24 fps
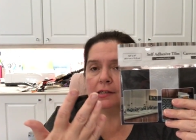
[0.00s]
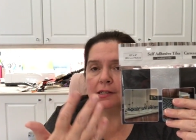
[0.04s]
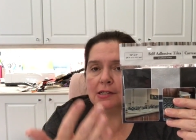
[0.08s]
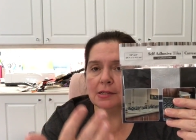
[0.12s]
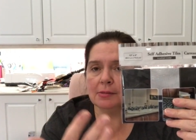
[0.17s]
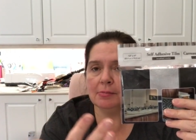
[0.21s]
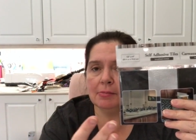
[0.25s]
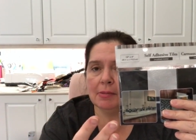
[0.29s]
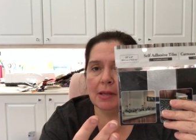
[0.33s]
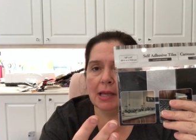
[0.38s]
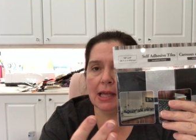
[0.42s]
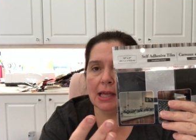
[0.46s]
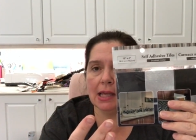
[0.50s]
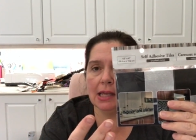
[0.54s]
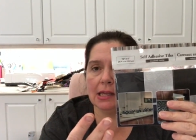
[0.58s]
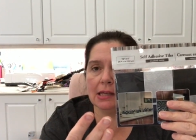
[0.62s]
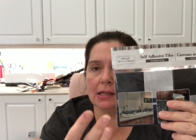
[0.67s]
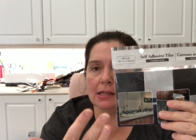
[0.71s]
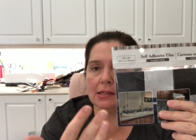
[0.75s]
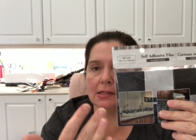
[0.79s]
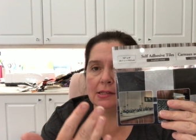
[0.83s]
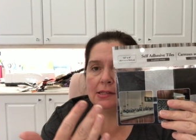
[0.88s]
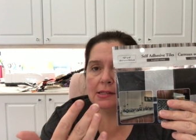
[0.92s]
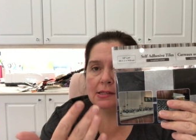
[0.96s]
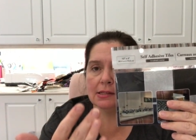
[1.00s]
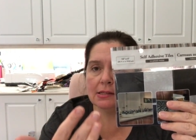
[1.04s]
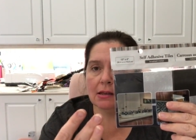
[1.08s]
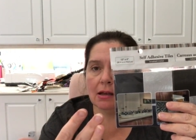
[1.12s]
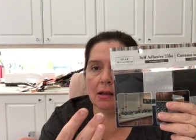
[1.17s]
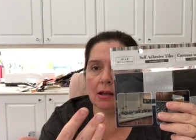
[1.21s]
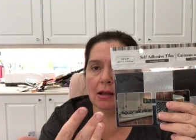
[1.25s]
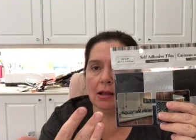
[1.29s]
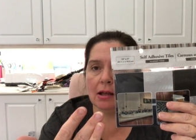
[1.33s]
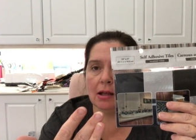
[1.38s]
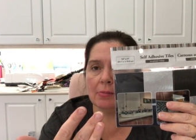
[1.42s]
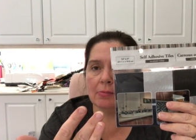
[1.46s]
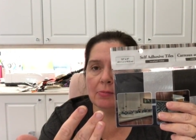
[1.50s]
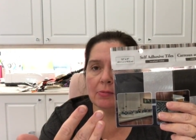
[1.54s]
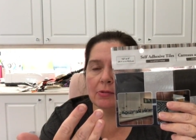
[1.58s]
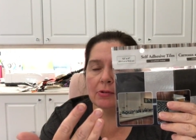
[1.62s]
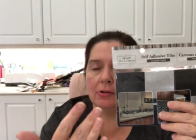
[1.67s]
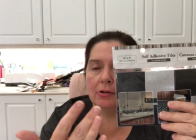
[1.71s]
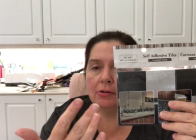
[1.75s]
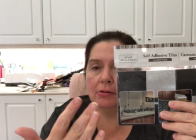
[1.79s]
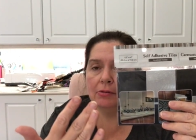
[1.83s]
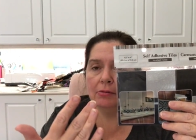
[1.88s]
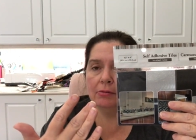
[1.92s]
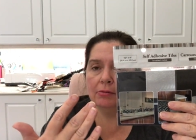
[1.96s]
to make some
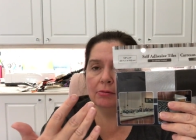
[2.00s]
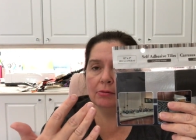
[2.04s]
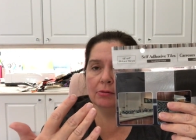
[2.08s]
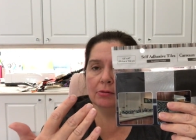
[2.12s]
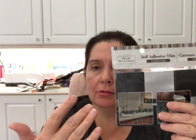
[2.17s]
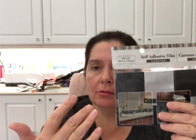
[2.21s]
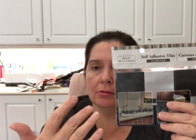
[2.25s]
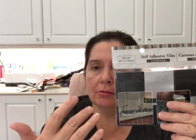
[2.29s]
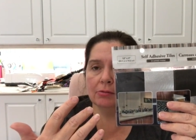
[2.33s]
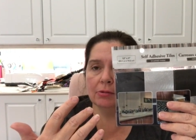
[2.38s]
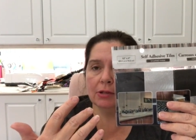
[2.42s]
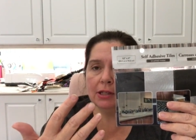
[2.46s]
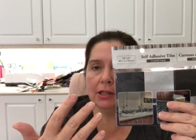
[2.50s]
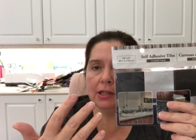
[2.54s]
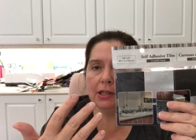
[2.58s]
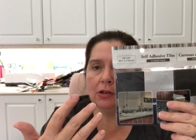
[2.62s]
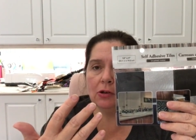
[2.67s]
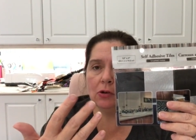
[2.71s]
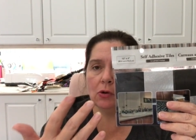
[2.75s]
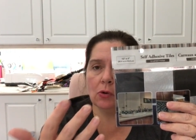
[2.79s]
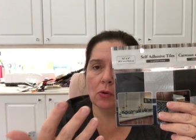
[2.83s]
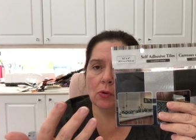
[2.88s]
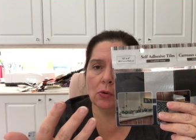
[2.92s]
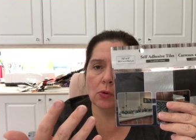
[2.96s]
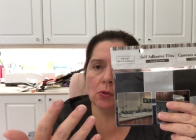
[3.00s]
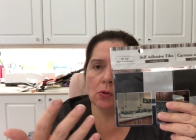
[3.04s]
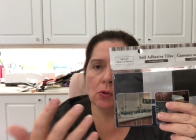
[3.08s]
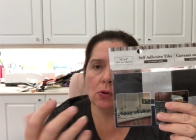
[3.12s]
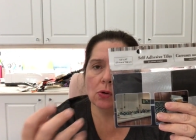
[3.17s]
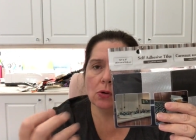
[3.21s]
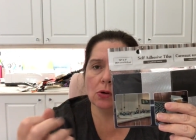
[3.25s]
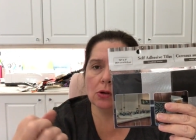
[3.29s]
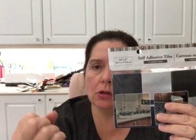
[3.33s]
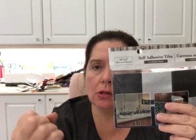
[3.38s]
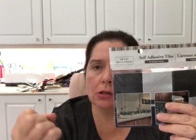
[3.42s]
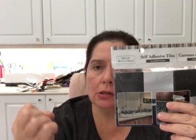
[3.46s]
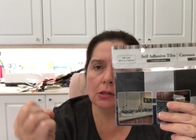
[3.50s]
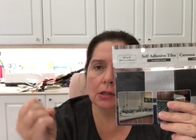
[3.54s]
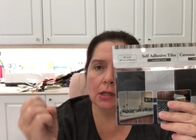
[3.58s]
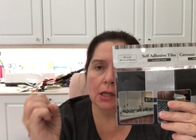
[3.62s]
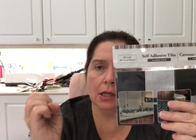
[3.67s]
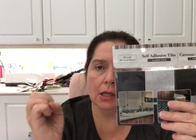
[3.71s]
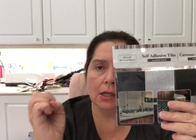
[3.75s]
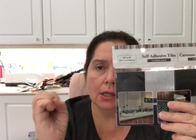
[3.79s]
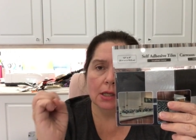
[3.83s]
really cool